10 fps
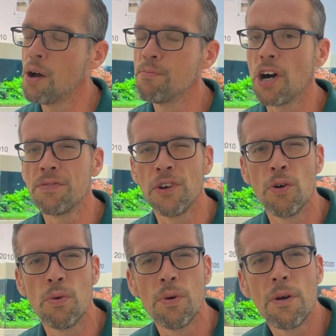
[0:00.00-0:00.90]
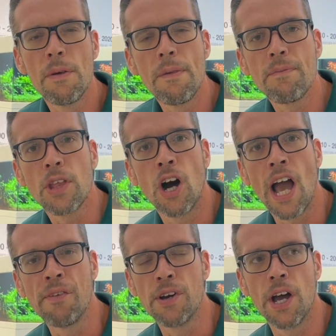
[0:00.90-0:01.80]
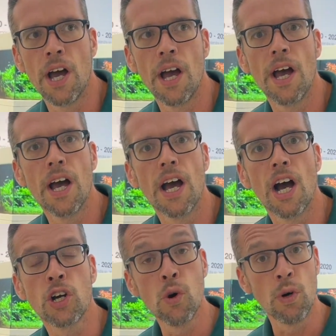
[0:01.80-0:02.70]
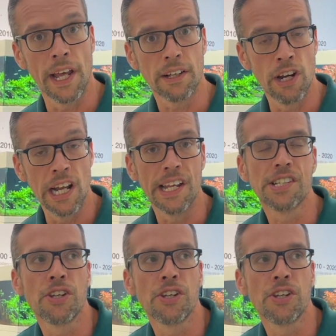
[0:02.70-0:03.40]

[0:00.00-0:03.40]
but I feel I have a calling really